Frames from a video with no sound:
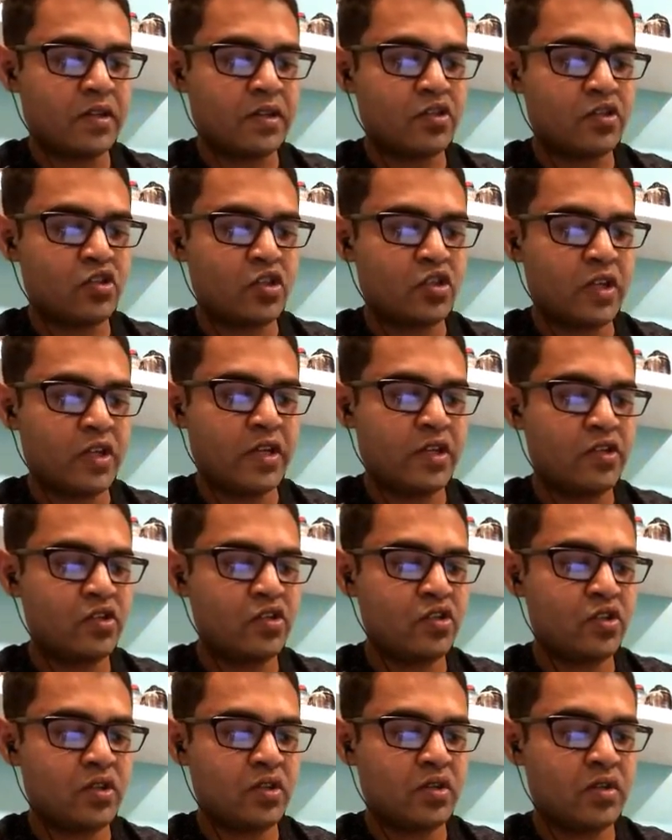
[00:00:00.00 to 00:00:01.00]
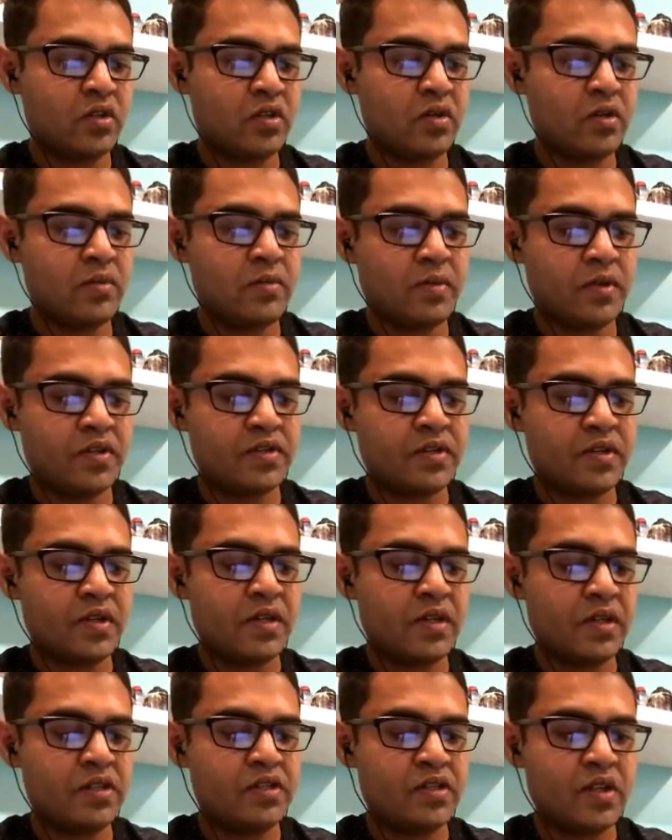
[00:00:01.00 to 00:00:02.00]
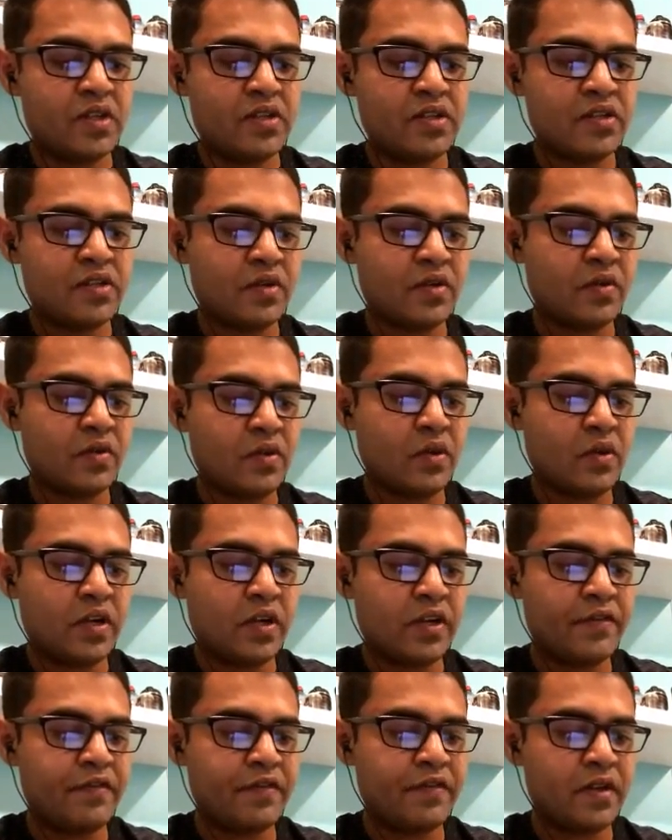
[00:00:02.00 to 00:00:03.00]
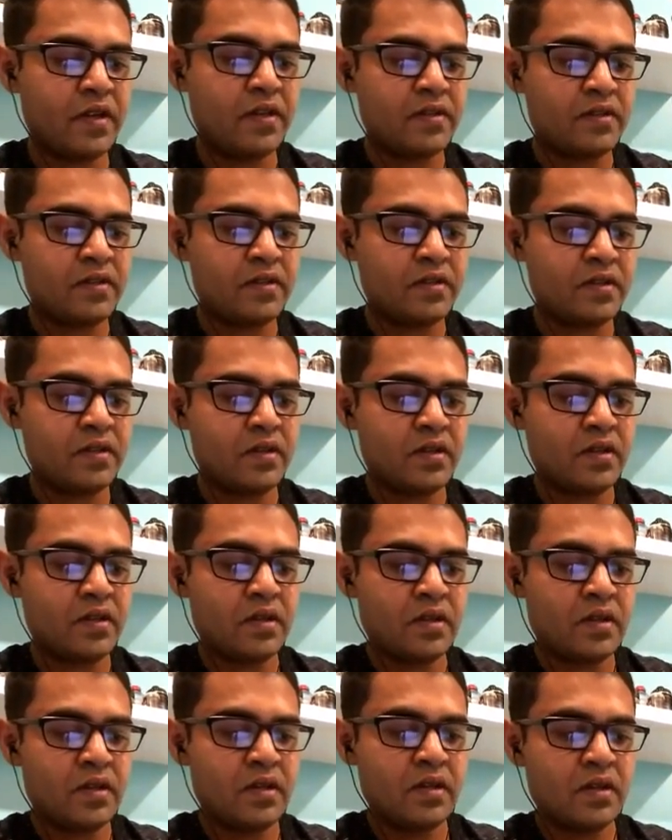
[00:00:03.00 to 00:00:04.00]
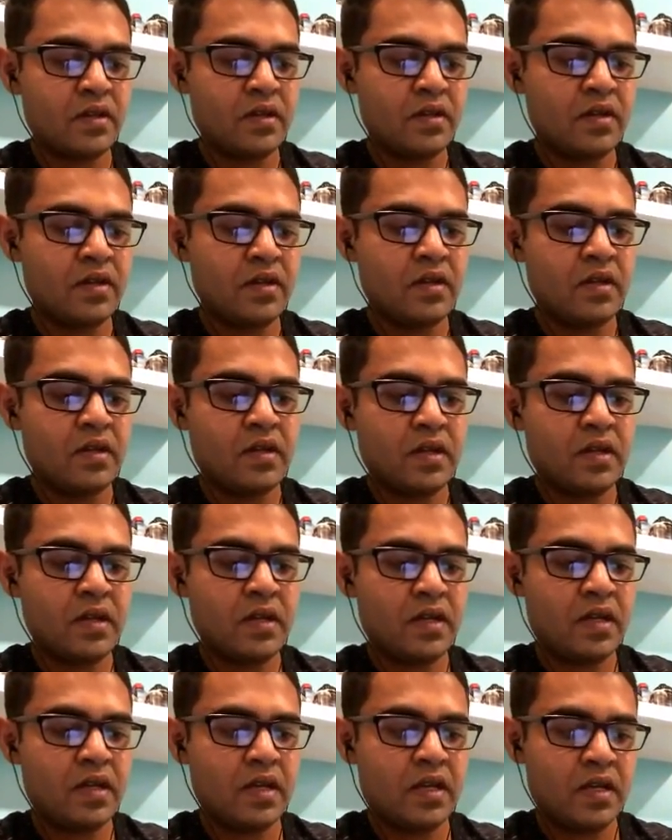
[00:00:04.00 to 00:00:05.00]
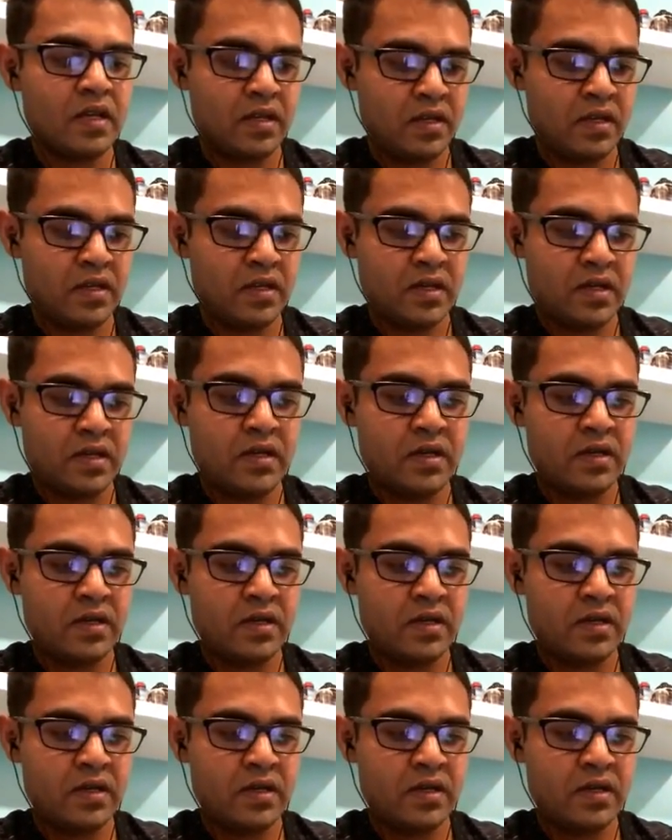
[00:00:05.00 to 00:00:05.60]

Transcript: Change, percentage change is equal to difference in area